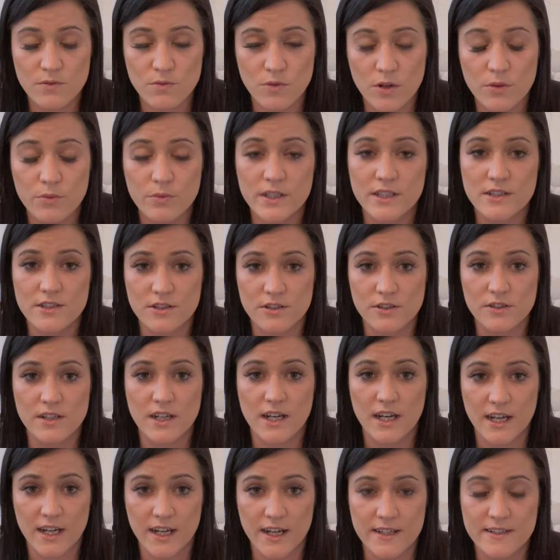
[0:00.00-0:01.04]
what we do
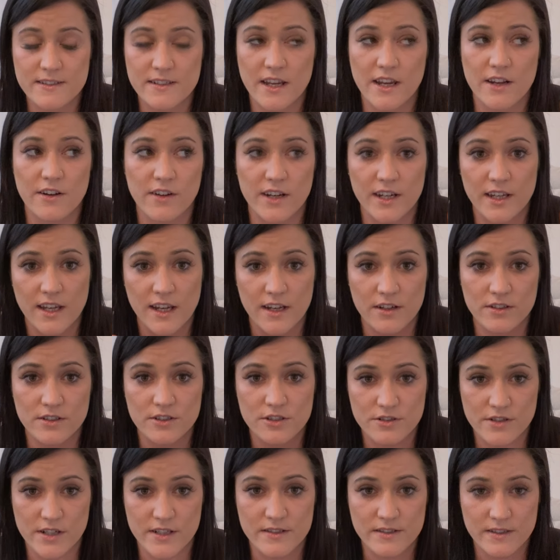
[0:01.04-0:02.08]
ask, and I cannot
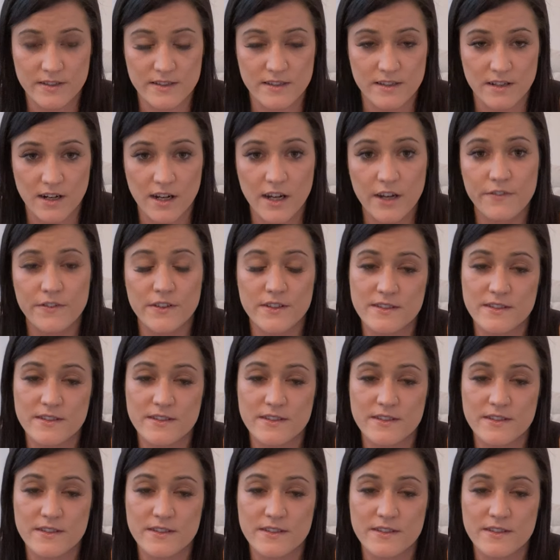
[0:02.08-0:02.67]
stress this enough,